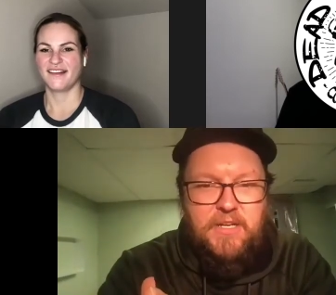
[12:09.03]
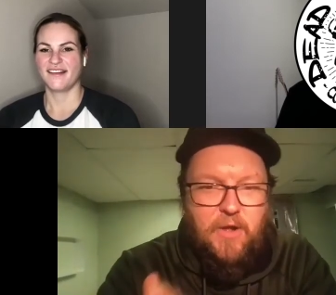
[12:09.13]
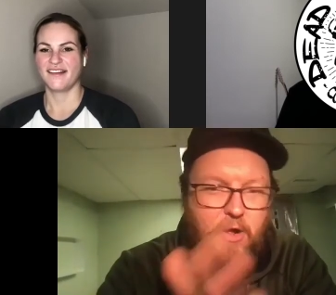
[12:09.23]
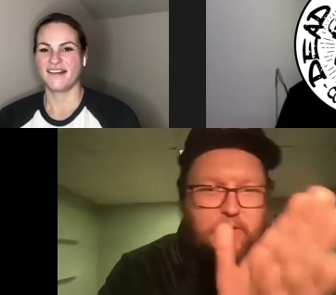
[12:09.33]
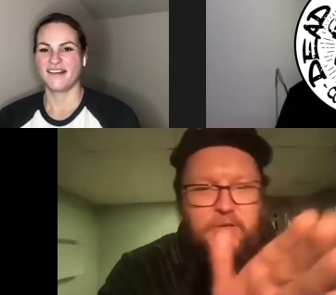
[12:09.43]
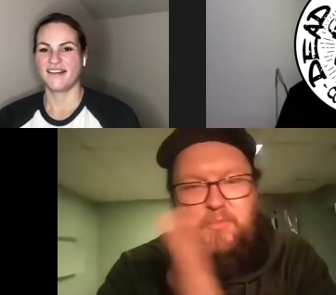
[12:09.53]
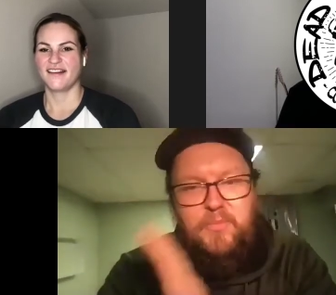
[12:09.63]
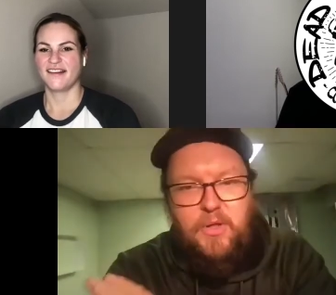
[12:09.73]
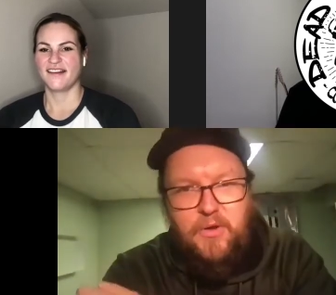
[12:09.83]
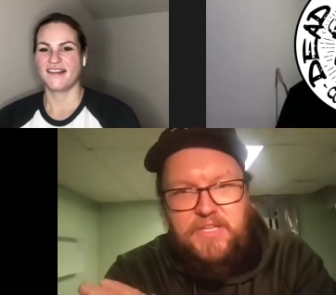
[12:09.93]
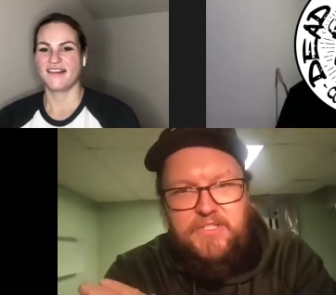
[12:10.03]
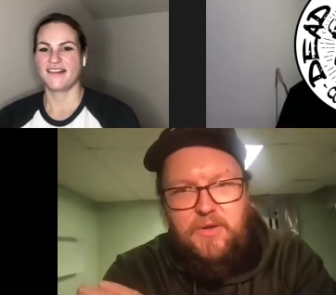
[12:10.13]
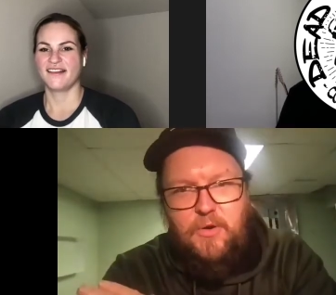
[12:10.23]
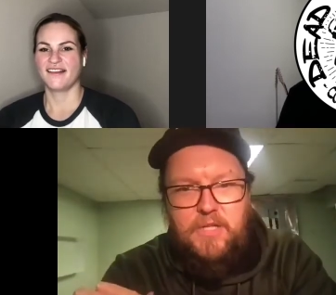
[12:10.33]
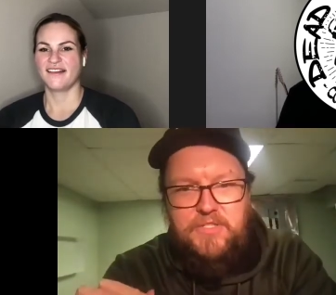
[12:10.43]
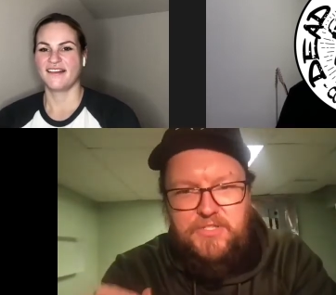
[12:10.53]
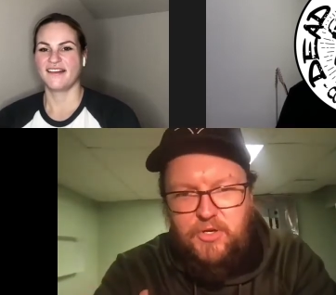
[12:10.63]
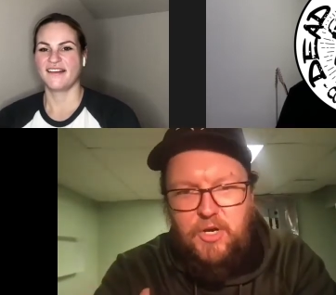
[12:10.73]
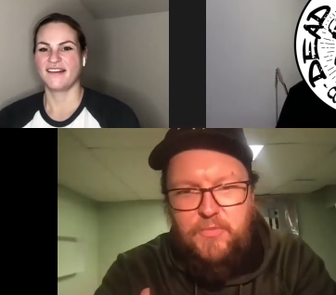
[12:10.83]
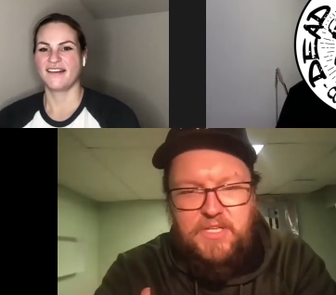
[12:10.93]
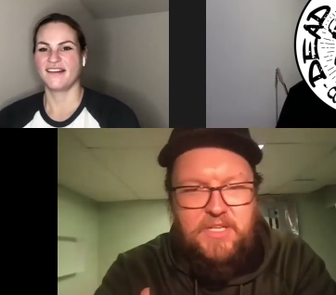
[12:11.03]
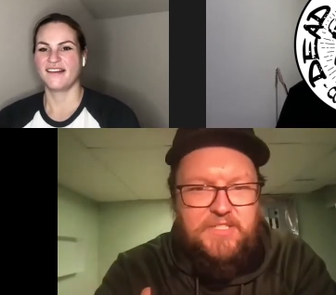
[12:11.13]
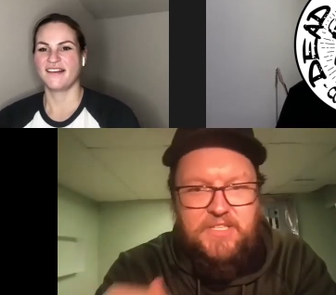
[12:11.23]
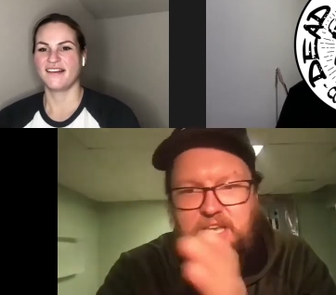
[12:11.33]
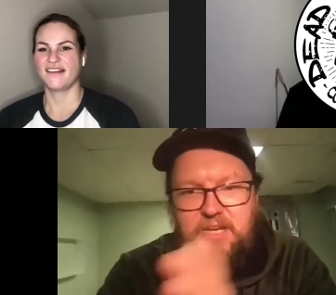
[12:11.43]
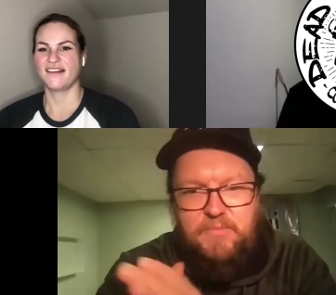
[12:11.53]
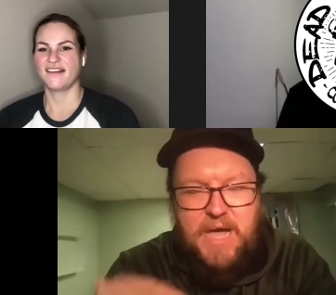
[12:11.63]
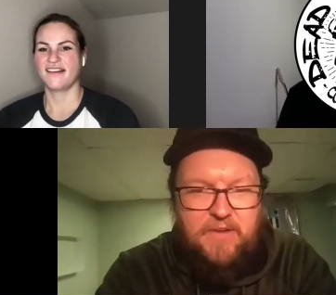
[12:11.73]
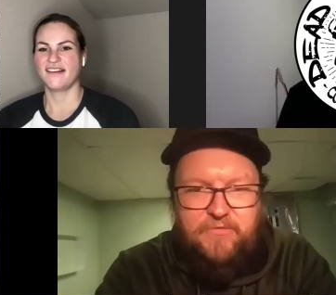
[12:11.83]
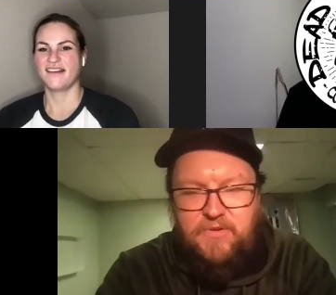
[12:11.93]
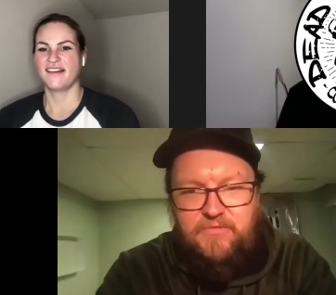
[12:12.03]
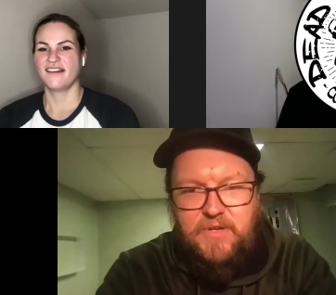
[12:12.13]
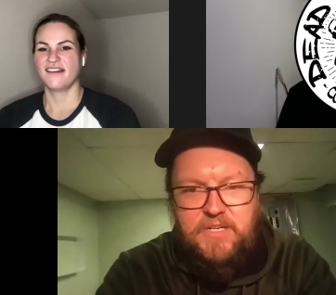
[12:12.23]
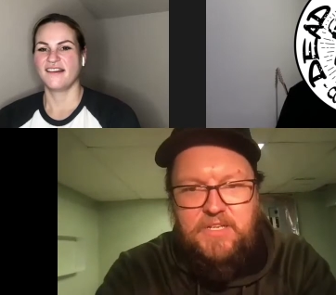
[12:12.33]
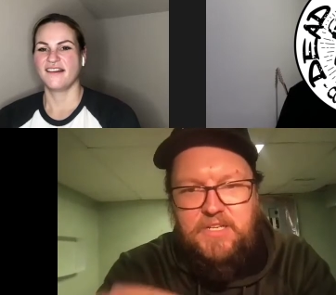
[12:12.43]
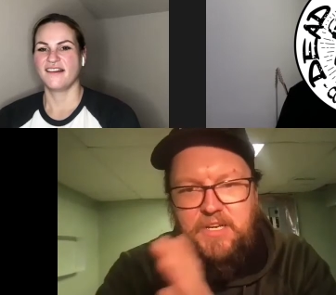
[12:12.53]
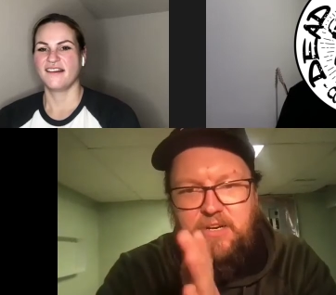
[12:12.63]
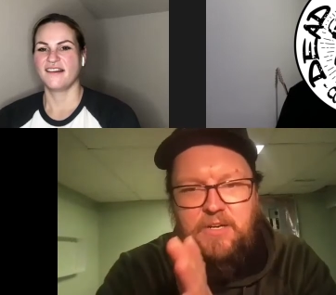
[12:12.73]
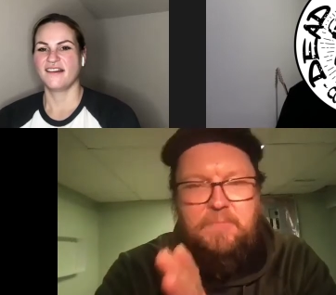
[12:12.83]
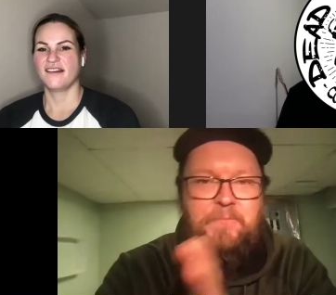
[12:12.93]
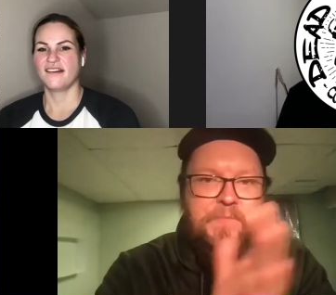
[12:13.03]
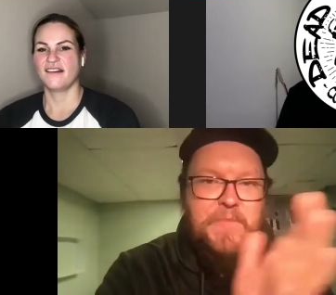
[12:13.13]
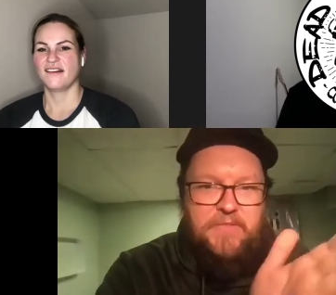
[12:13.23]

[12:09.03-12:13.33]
Speaker 1: All their employees go on CERB and get to kick back for a fucking year. And